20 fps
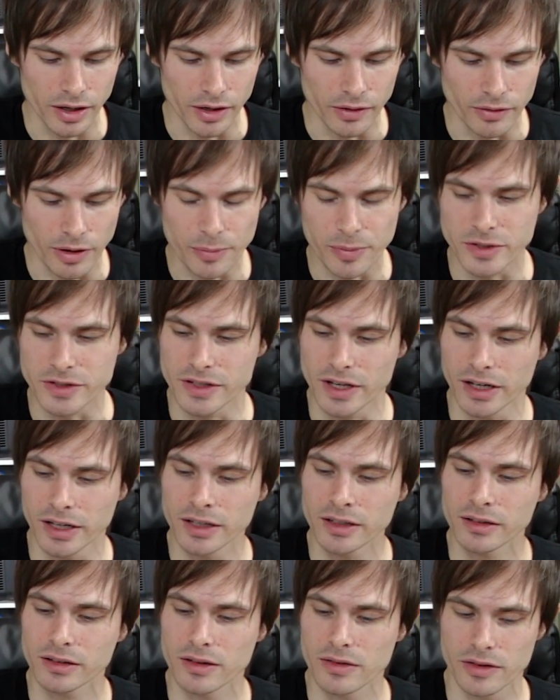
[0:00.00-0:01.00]

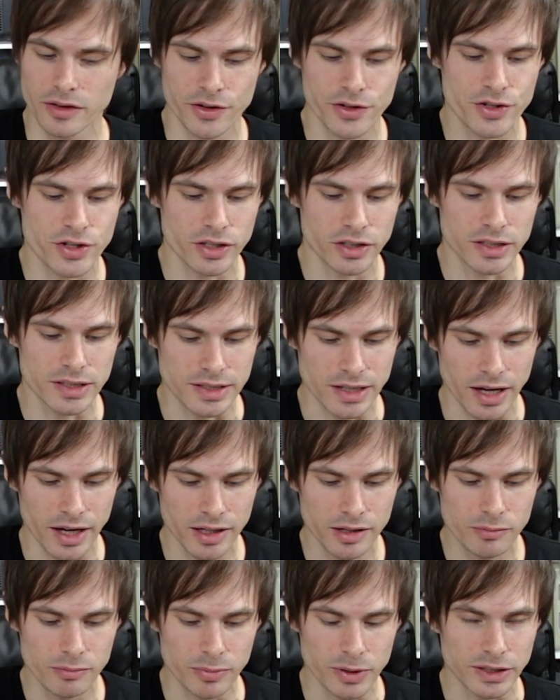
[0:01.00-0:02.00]
representing the original
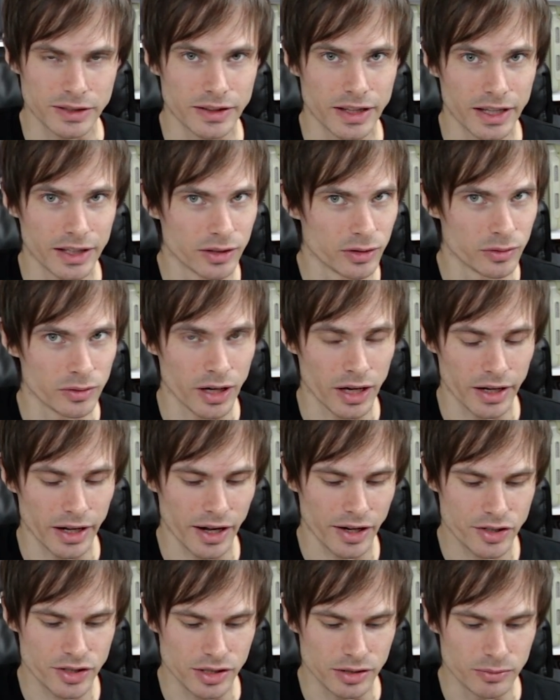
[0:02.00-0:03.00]
design, but they do not
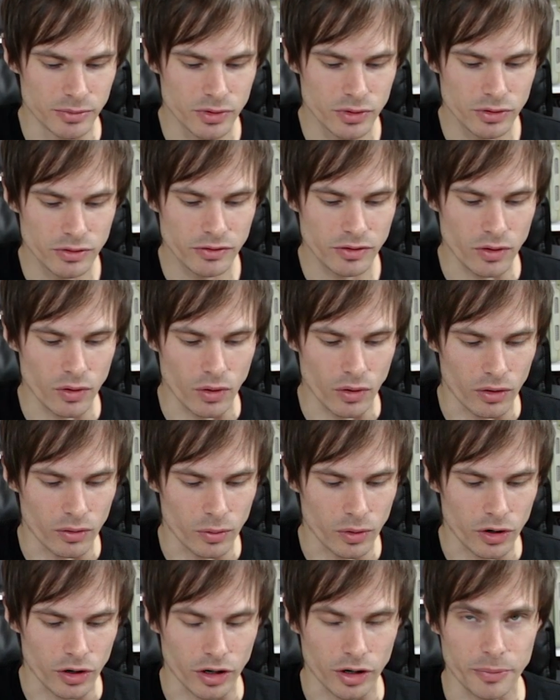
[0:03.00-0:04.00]
actually move or
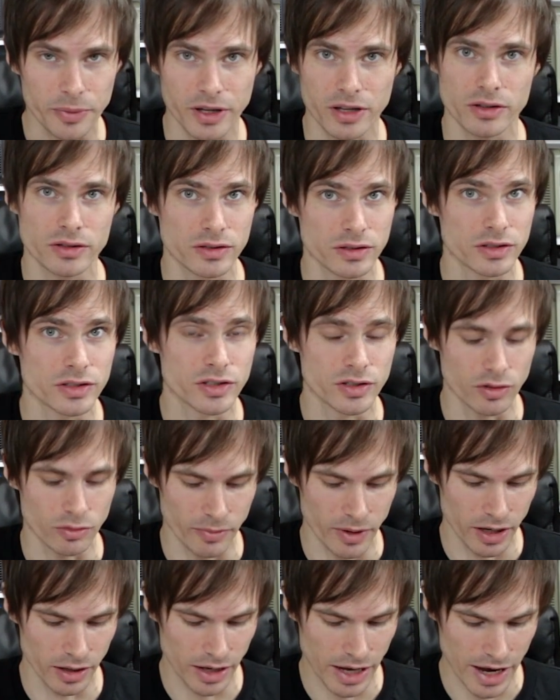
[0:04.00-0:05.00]
work because there's no
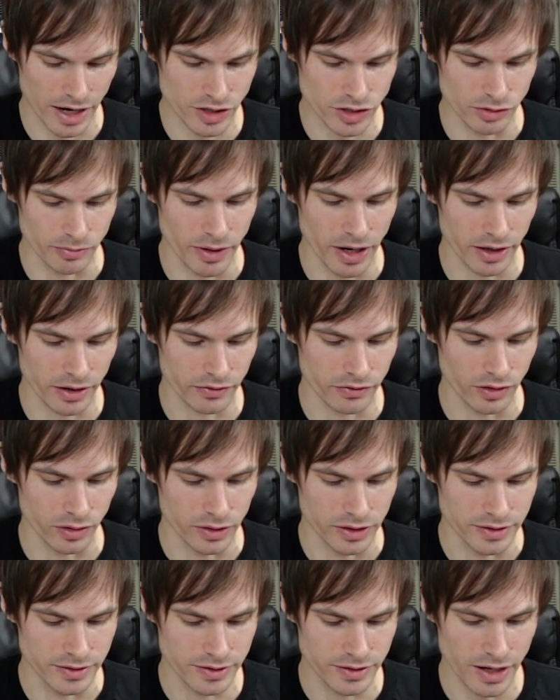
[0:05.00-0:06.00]
actual microphone
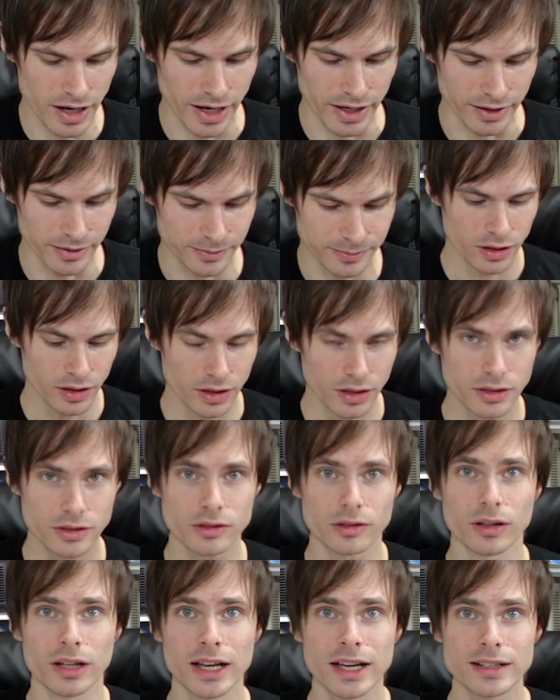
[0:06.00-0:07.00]
inside.
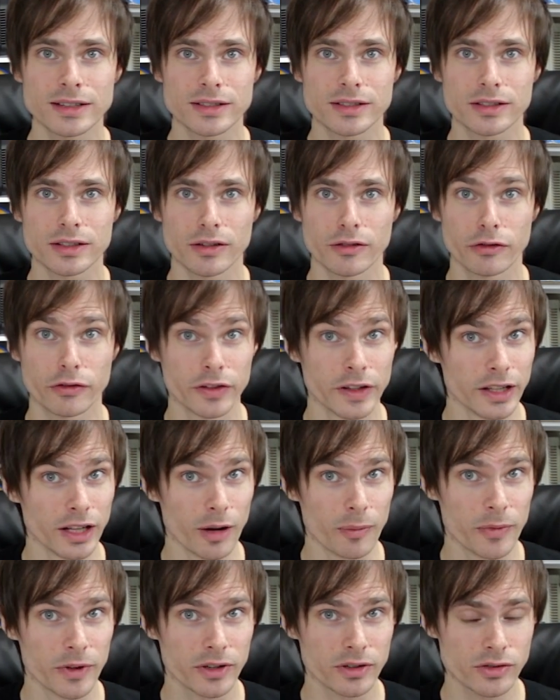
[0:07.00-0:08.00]
So let's feel
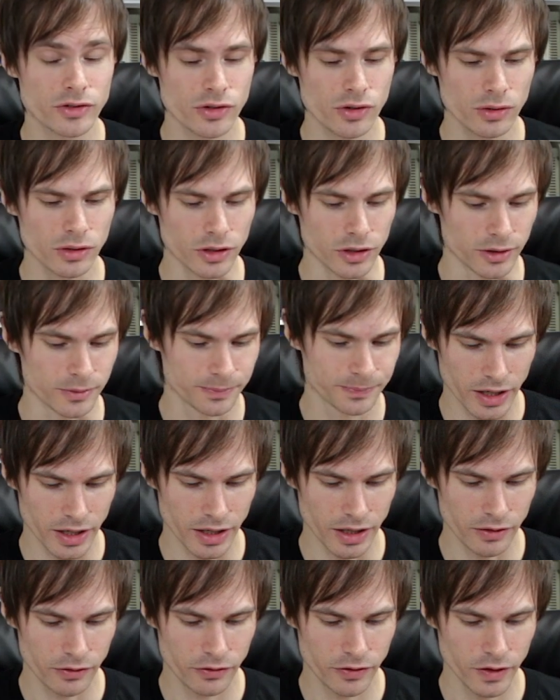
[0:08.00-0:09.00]
up the controller.
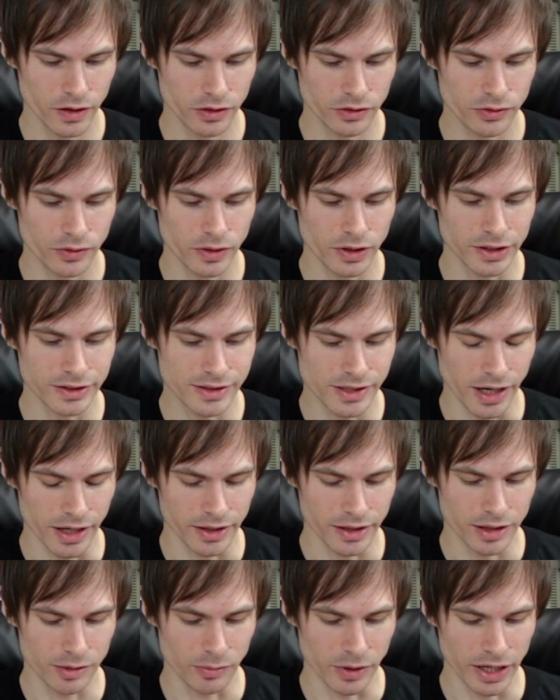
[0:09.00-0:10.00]
It feels really
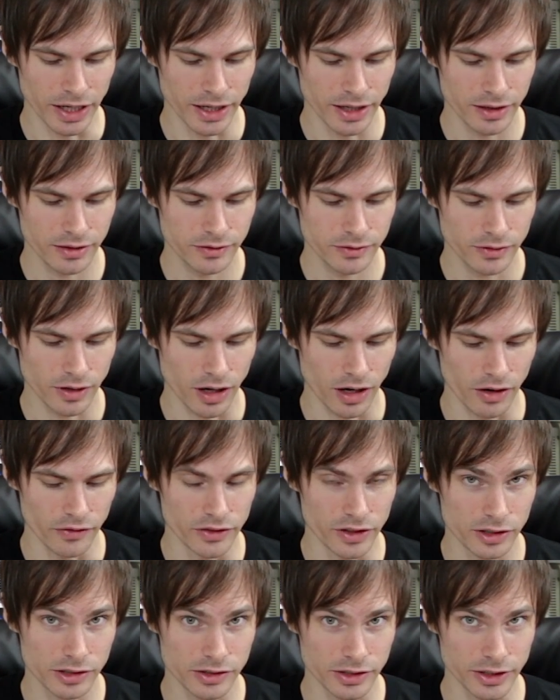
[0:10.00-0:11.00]
tiny in my hand,
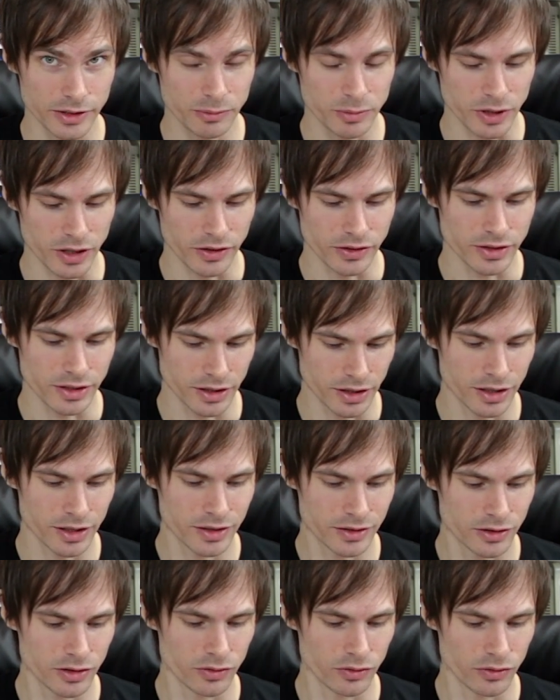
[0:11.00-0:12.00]
obviously, because it
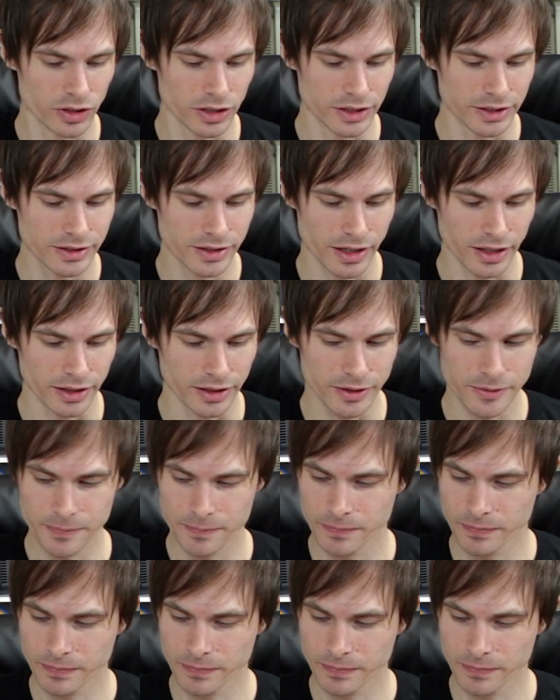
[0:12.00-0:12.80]
is really tiny.